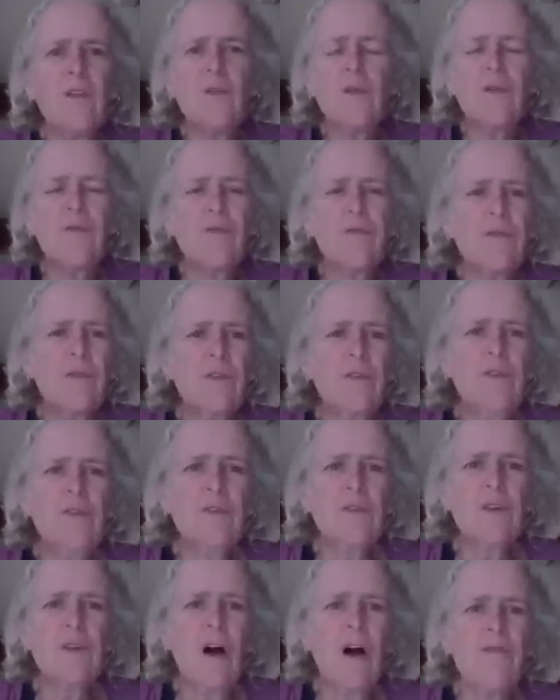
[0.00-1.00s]
You can
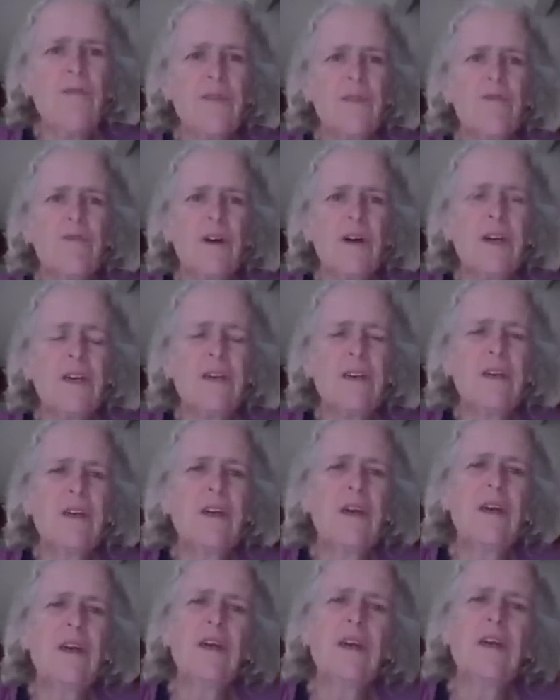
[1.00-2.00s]
usually often find